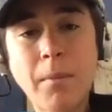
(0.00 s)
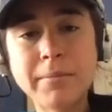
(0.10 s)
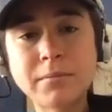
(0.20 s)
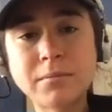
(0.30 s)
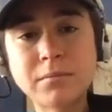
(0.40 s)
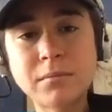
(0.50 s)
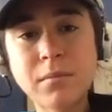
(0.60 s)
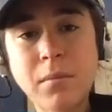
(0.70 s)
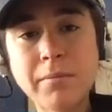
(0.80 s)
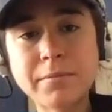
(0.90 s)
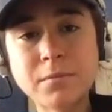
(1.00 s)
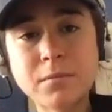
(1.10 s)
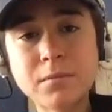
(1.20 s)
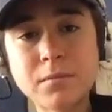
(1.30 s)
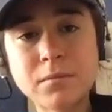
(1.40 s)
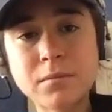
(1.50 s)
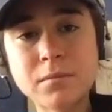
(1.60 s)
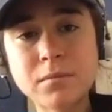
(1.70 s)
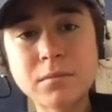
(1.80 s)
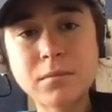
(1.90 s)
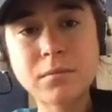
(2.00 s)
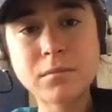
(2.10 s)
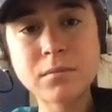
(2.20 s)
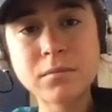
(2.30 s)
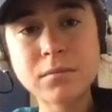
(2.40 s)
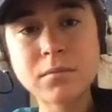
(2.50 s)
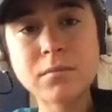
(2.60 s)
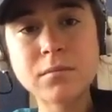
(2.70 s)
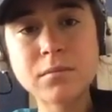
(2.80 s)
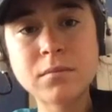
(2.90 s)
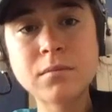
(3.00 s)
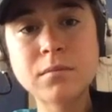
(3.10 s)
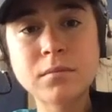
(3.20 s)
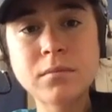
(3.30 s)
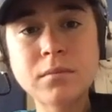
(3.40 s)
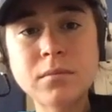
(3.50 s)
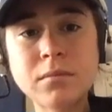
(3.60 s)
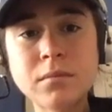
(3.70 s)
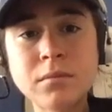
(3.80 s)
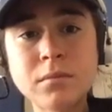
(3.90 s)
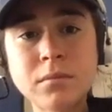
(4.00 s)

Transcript: (silent)